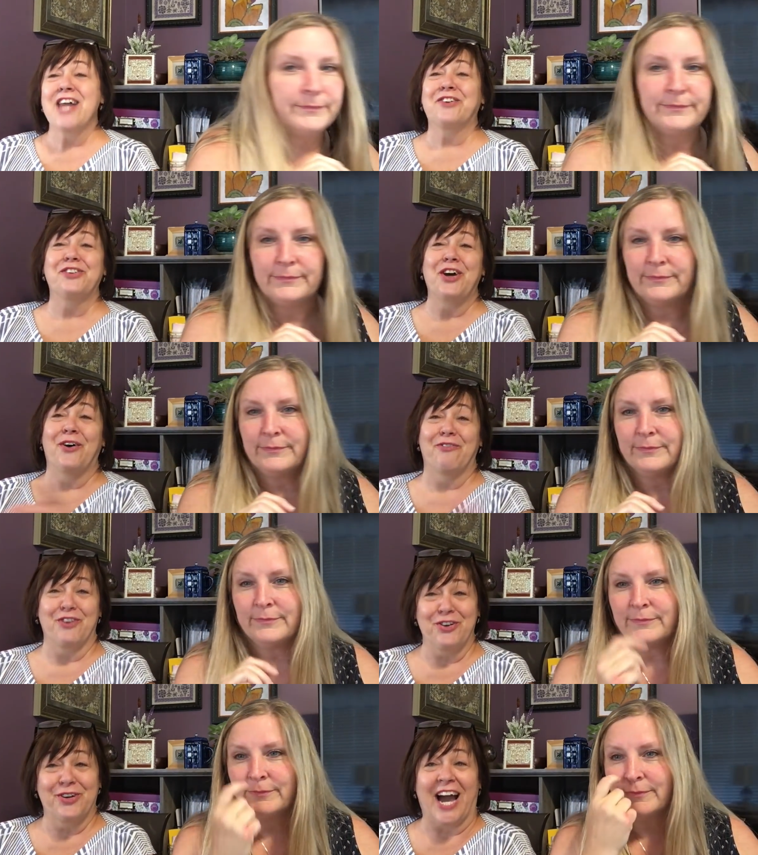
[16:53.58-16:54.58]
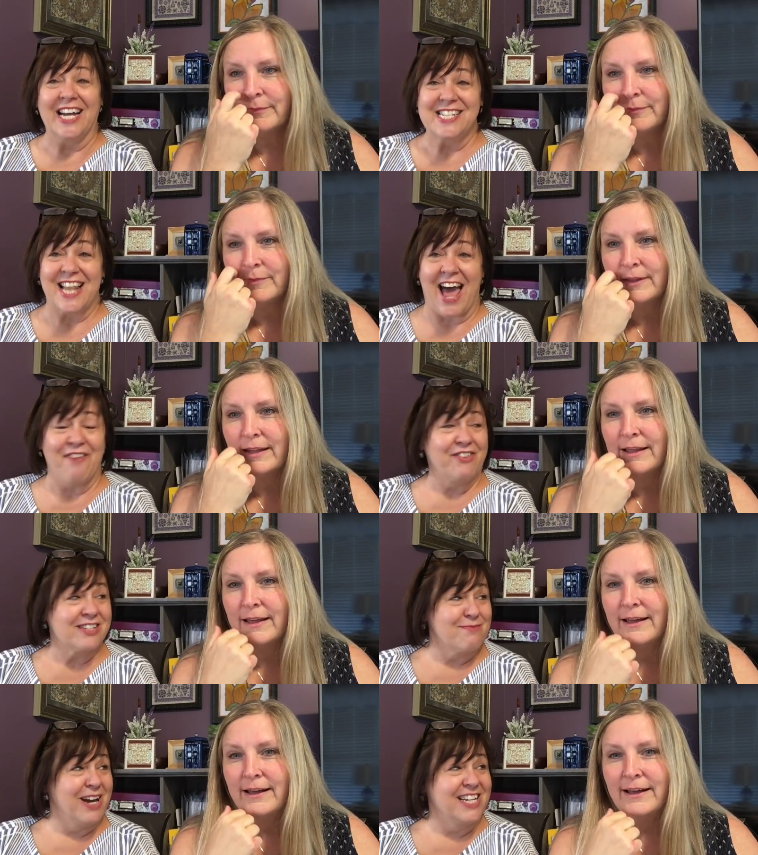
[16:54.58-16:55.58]
Speaker 1: don't know if you guys laugh as
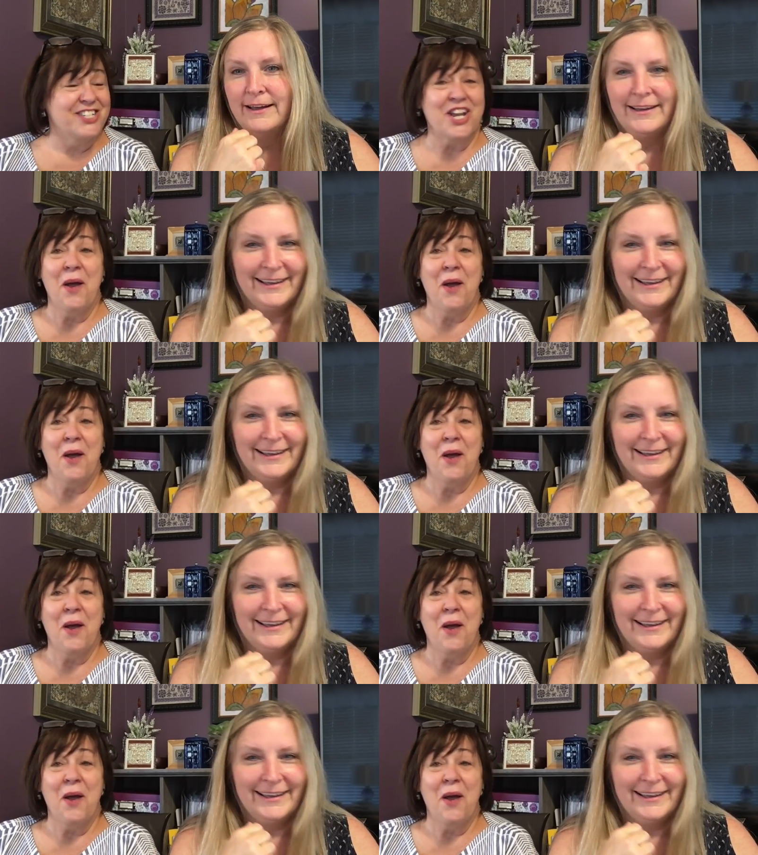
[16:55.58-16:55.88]
much,